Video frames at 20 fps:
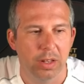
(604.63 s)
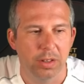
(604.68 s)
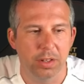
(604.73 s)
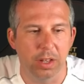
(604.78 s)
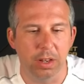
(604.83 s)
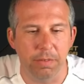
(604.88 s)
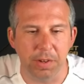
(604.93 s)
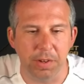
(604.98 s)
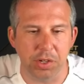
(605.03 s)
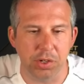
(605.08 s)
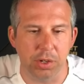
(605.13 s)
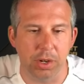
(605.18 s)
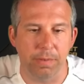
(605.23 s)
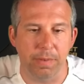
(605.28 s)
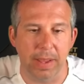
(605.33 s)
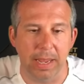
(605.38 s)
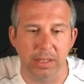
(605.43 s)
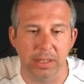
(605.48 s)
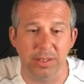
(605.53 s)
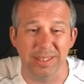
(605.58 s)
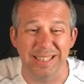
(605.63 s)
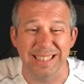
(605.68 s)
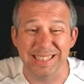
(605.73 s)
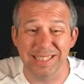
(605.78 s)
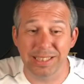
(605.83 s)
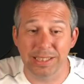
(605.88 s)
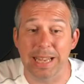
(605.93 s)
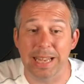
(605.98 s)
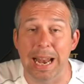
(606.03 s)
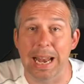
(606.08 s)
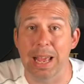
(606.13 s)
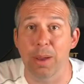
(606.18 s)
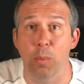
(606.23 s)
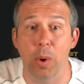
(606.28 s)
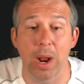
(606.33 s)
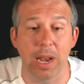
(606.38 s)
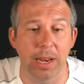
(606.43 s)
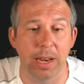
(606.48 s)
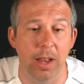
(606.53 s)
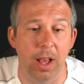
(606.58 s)
Do the visual effects sell it
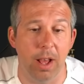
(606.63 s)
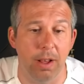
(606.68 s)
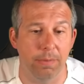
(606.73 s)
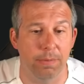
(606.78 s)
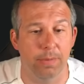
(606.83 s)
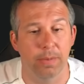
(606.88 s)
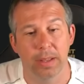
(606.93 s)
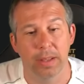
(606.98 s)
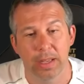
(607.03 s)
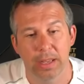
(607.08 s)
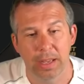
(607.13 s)
well enough?